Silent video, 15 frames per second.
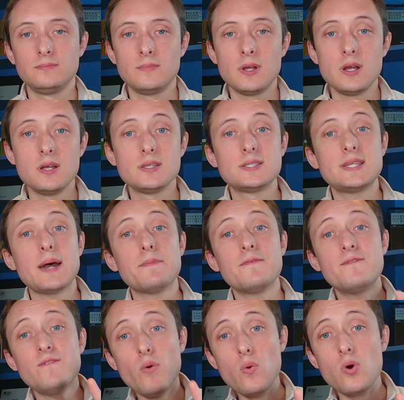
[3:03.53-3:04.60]
Step
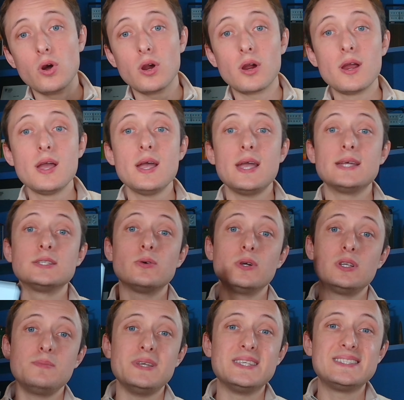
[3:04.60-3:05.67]
4 is going to
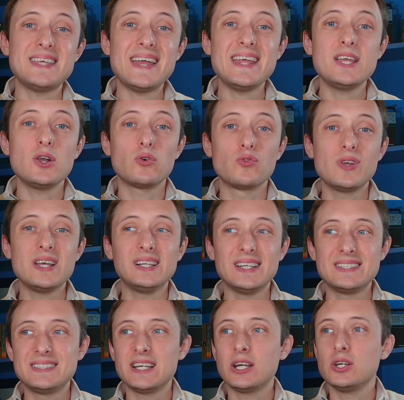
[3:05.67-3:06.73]
be setting
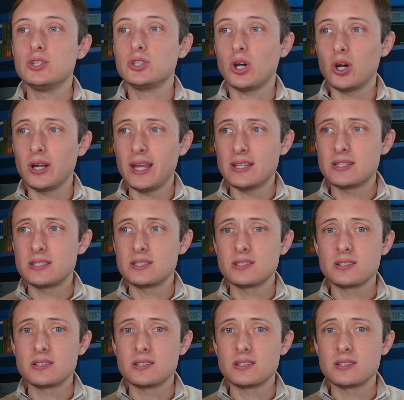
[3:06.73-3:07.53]
realistic targets,